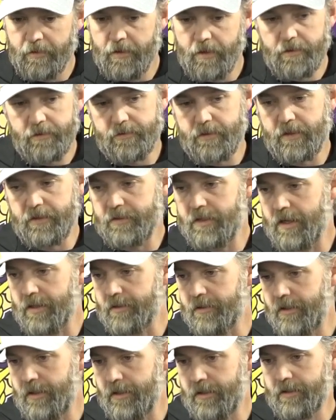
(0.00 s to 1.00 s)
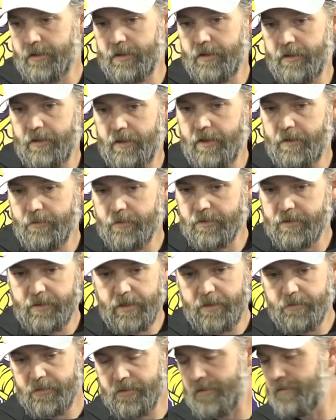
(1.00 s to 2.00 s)
I just think technique. He was
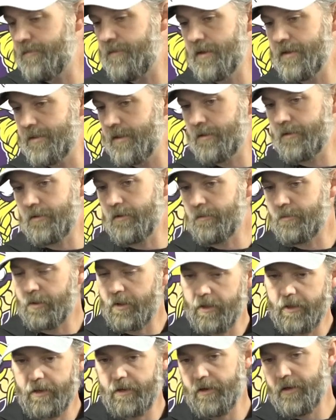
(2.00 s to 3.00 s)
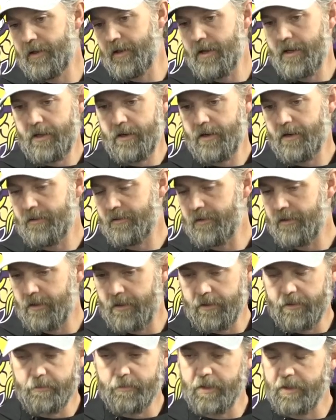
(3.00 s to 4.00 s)
a physical player. He had
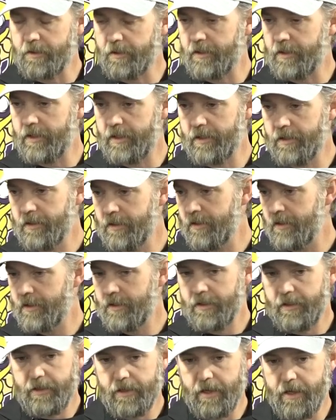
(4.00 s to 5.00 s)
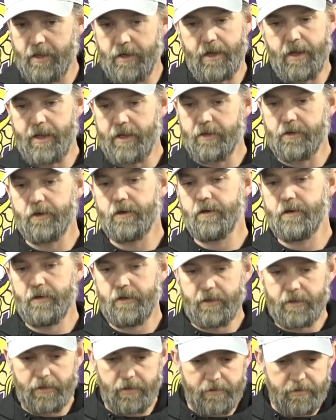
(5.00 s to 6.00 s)
athletic ability. He had anchor.
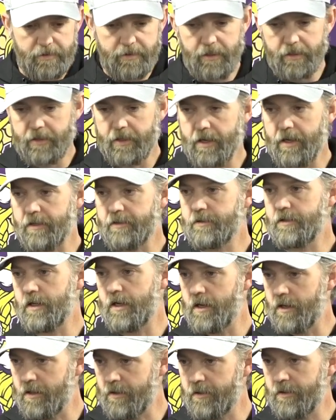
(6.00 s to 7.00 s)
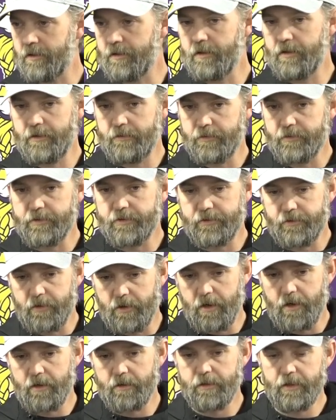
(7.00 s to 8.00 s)
He could sit guys down, and he was
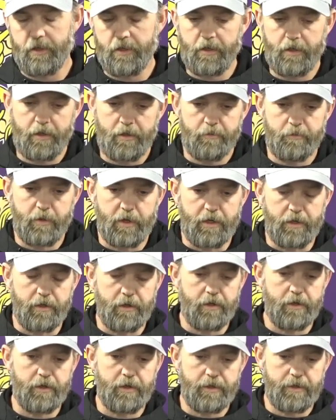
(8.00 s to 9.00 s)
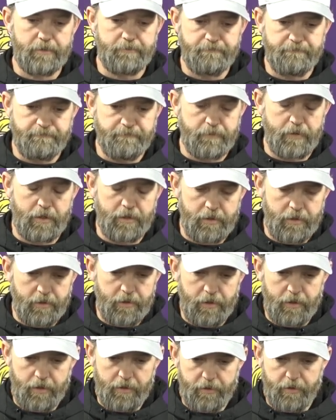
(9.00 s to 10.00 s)
strong. But
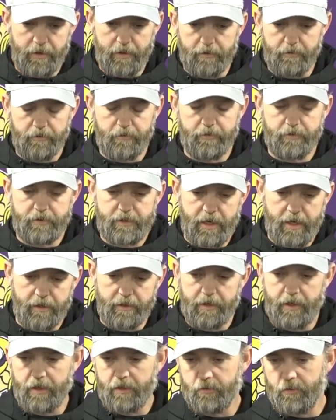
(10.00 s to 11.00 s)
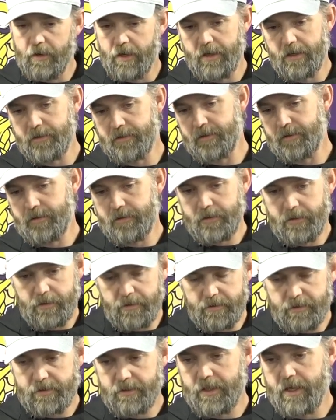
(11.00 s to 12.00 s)
I think technique-wise in
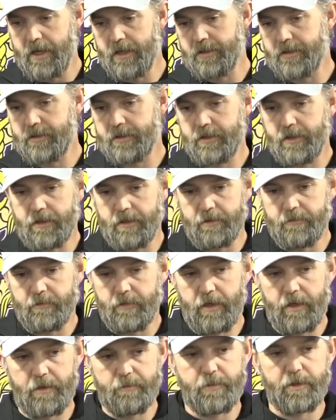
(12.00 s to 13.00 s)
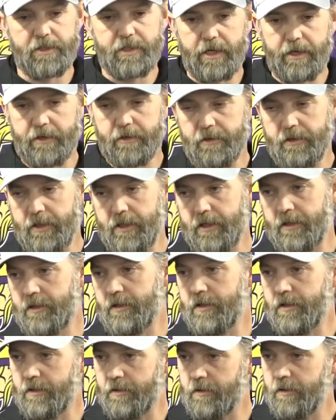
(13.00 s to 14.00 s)
his sets and
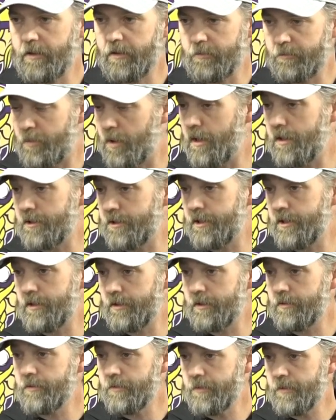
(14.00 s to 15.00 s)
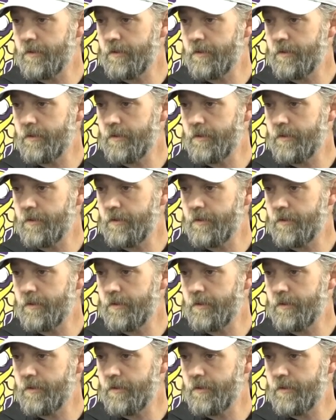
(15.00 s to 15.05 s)
particularly in punching,